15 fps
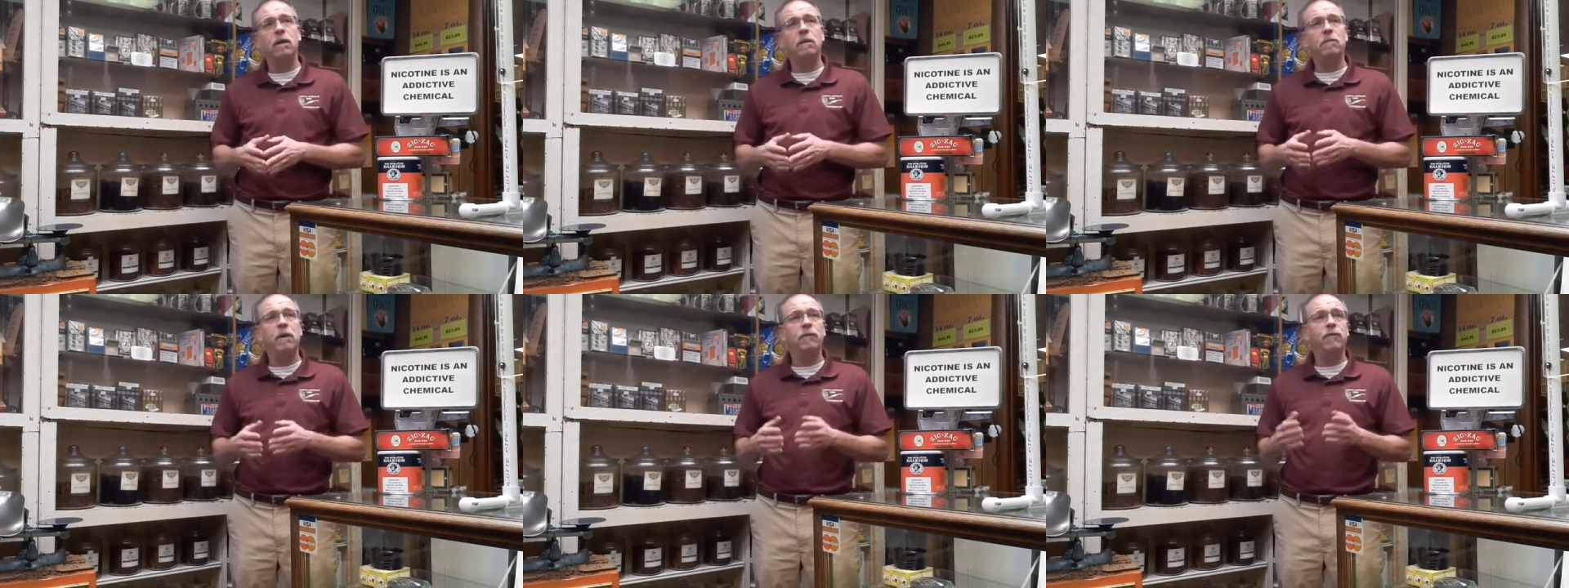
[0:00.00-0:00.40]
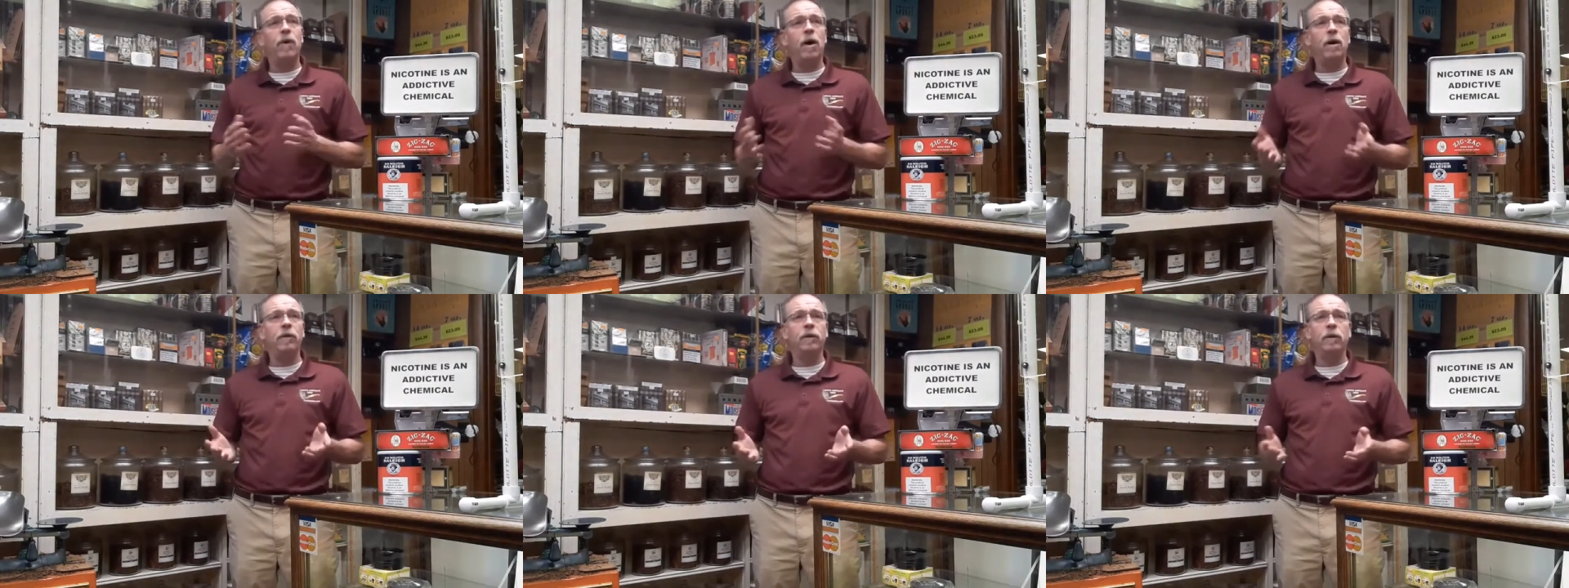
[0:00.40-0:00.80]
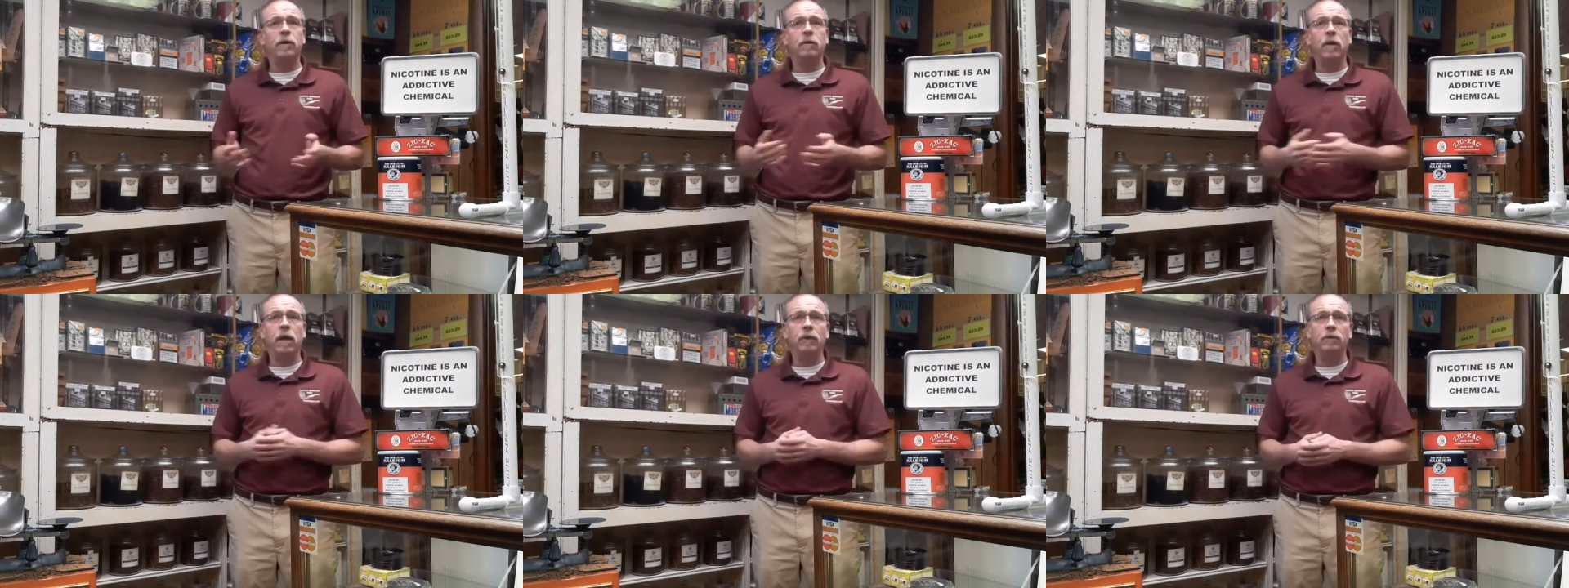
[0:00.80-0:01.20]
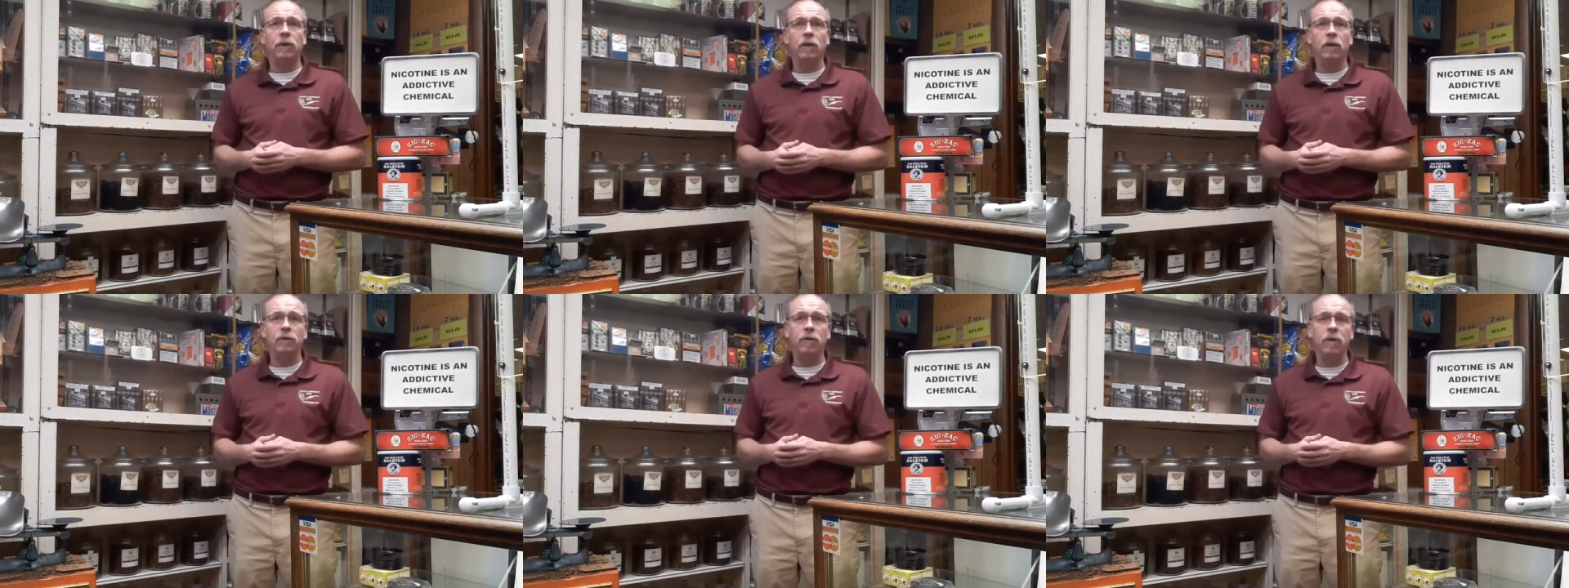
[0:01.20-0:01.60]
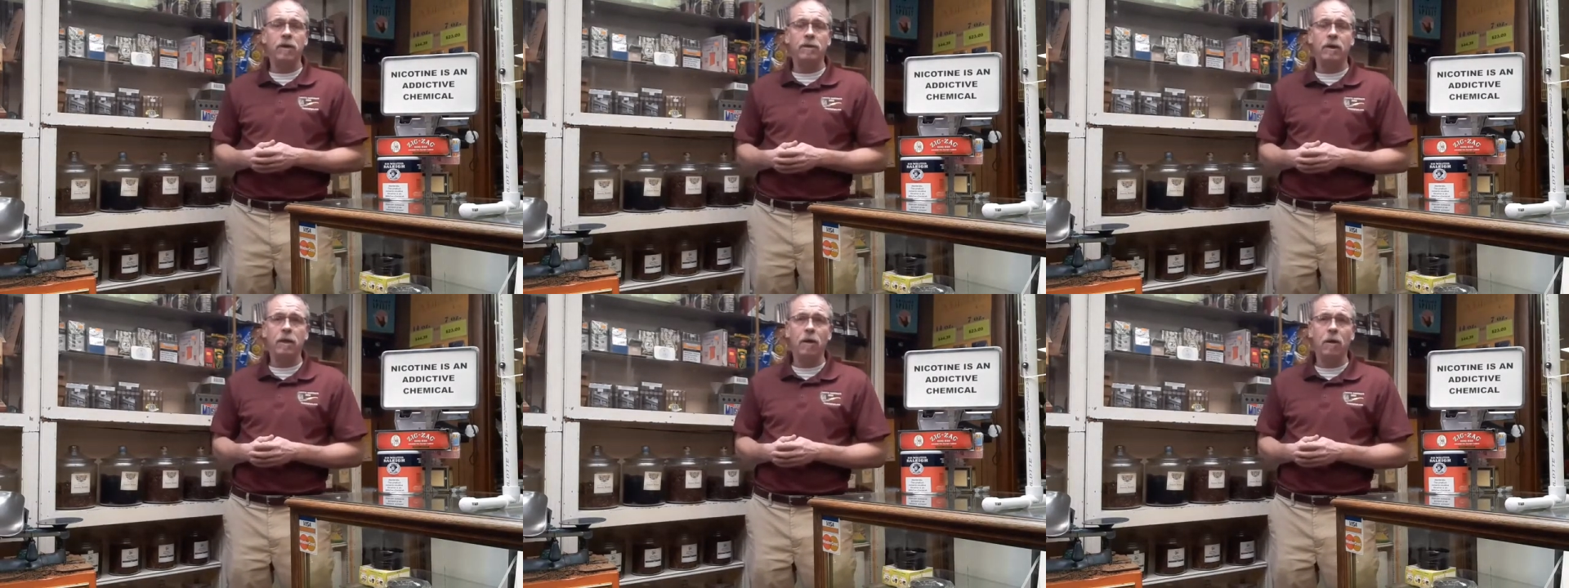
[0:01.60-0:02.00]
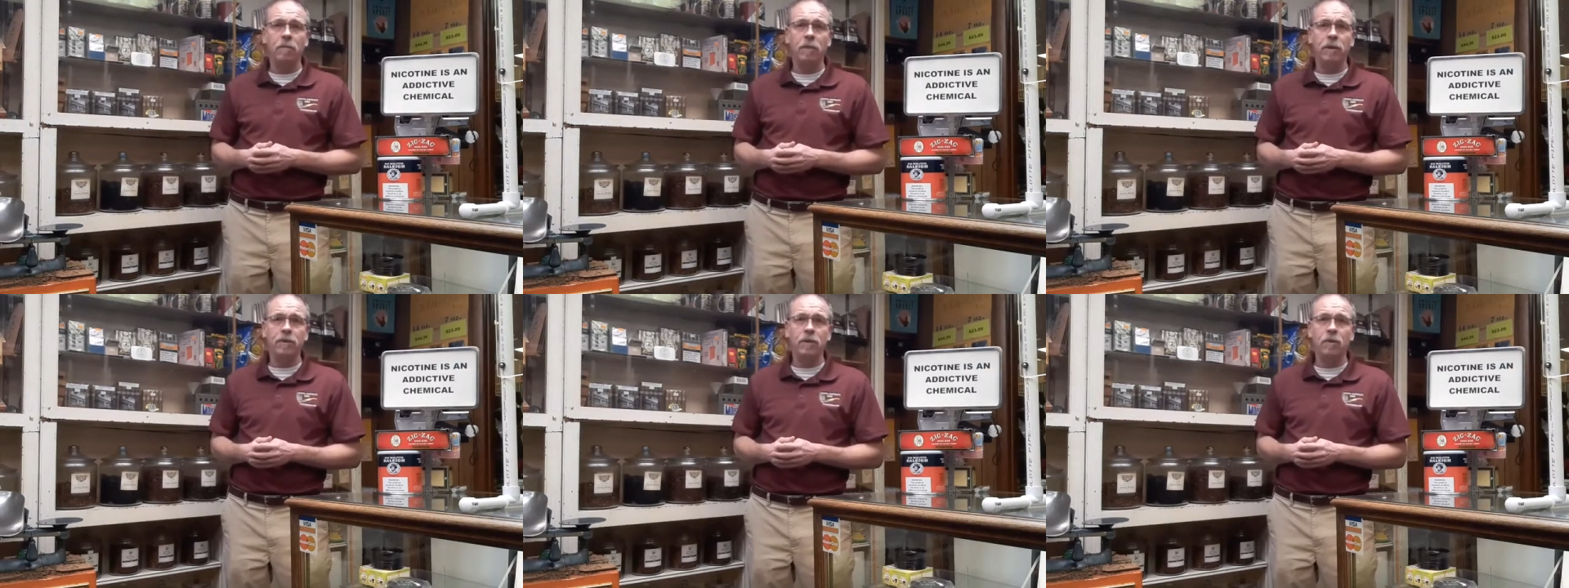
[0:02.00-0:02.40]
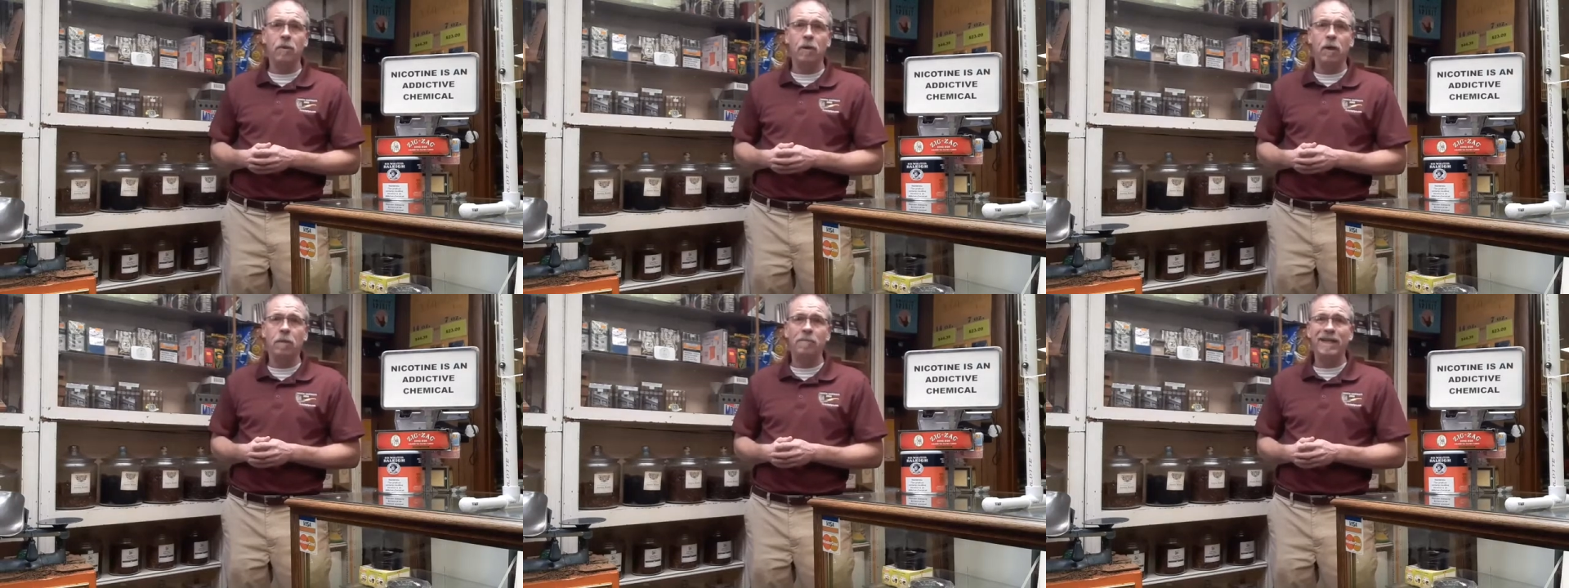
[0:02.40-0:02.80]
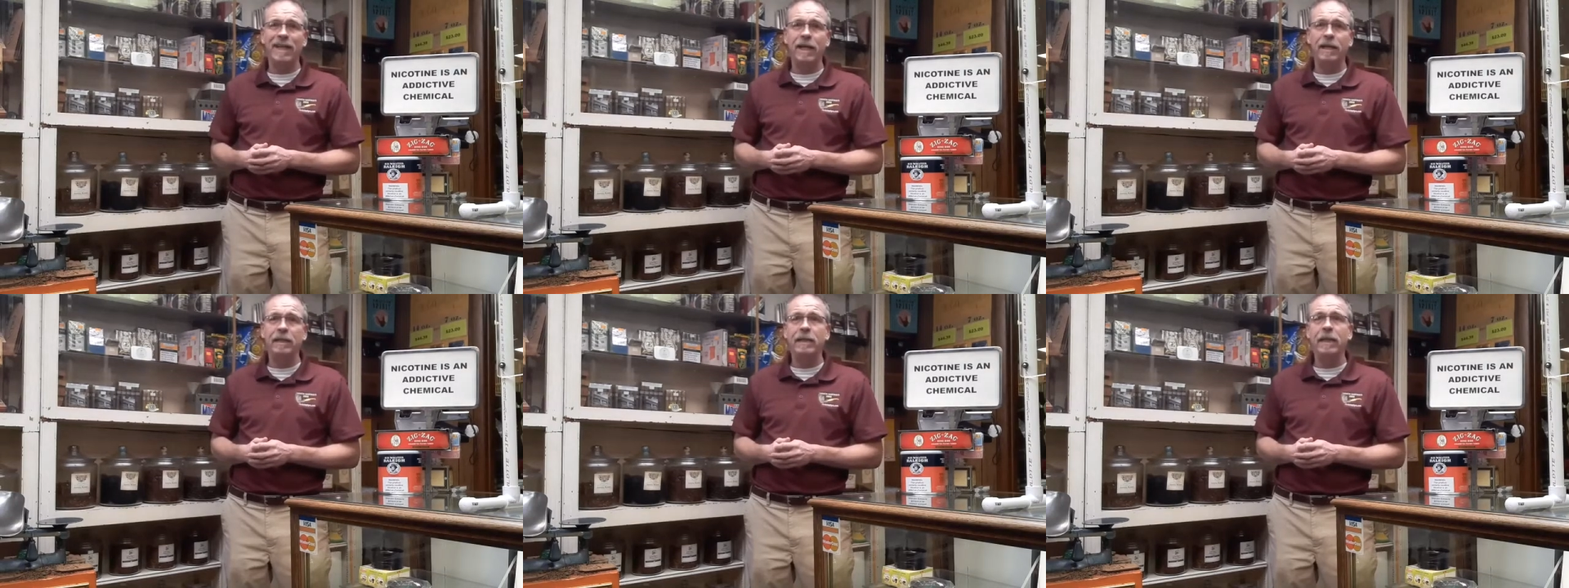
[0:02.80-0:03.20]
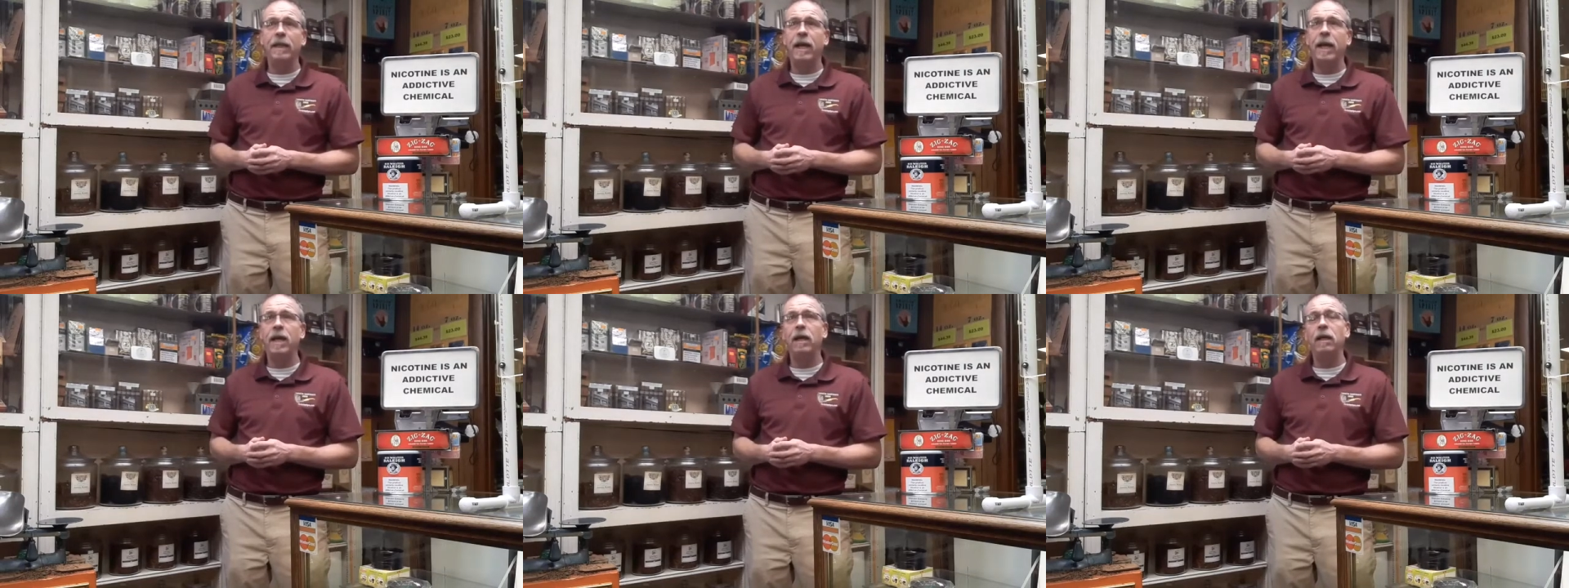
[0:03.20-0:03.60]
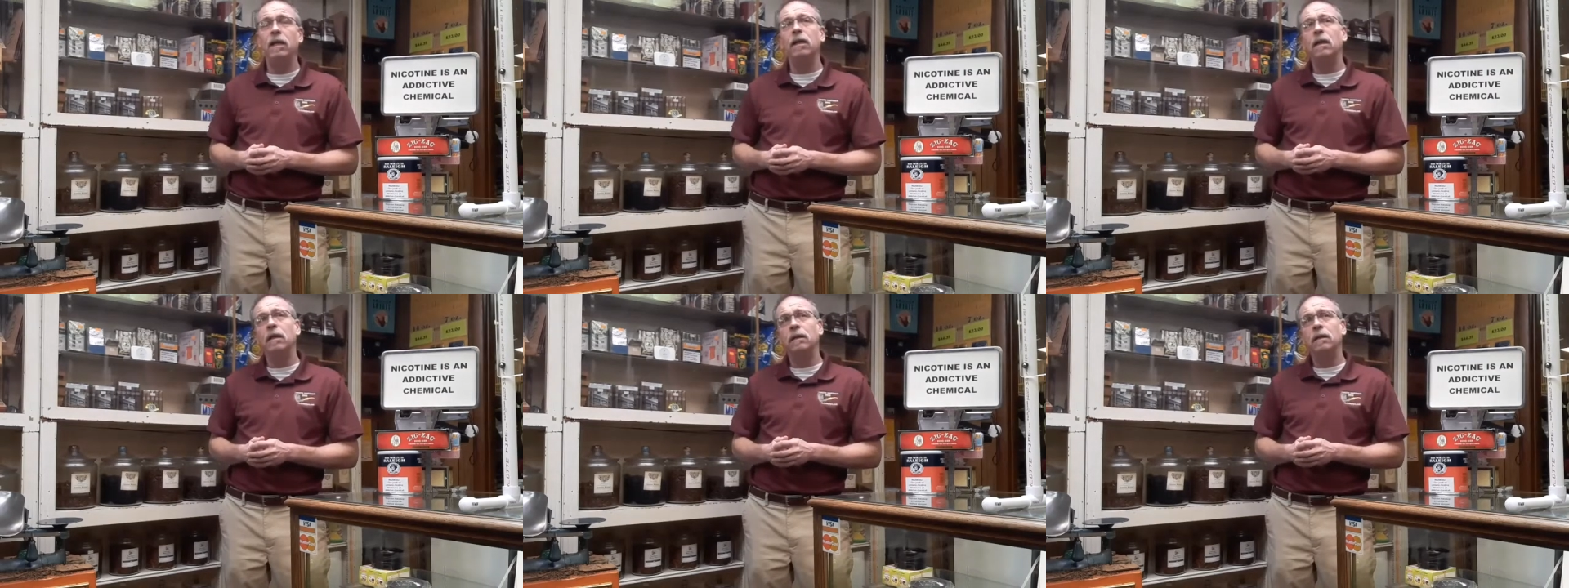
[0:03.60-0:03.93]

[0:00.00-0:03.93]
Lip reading: My father, Charles Christie, opened the store up in 1980,